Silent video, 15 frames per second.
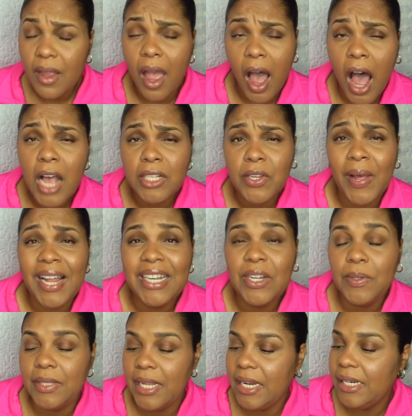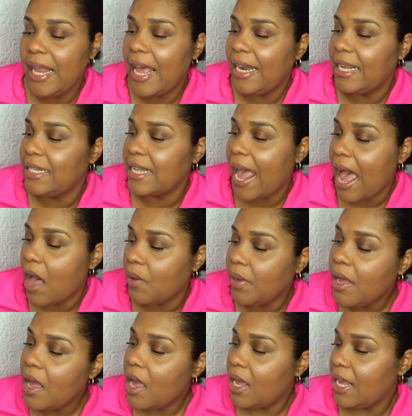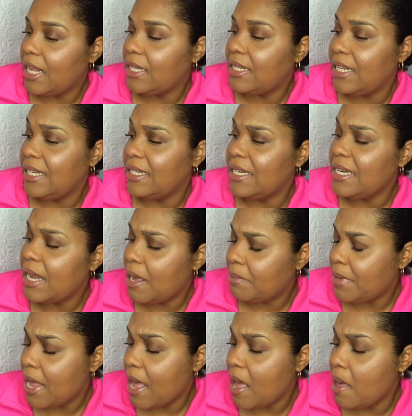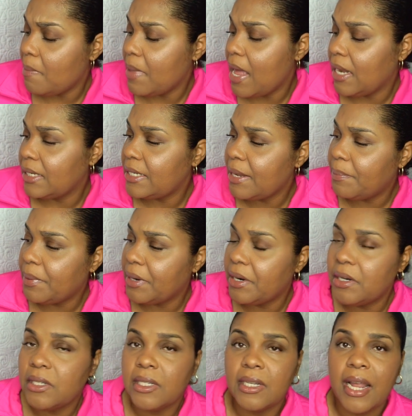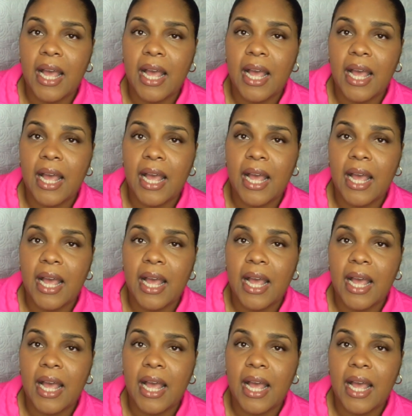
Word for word: Also, a new thing that is out is these Num Num dippers.